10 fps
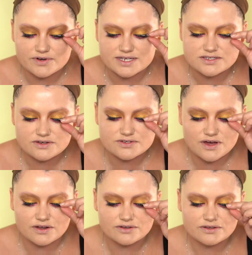Chris
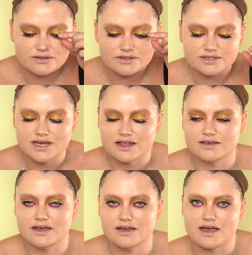O'Donnell
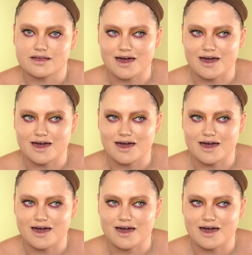yelling